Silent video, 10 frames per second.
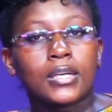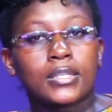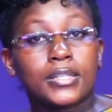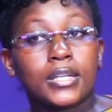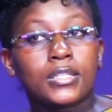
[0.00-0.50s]

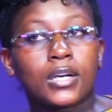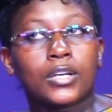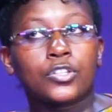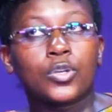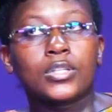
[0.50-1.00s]
Janet
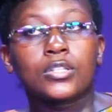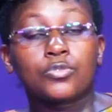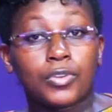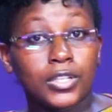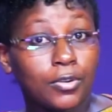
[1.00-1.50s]
uh, joined us
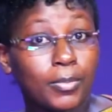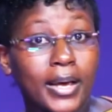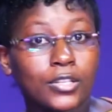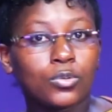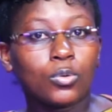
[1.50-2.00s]
fresh from
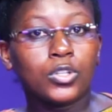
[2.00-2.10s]
high school.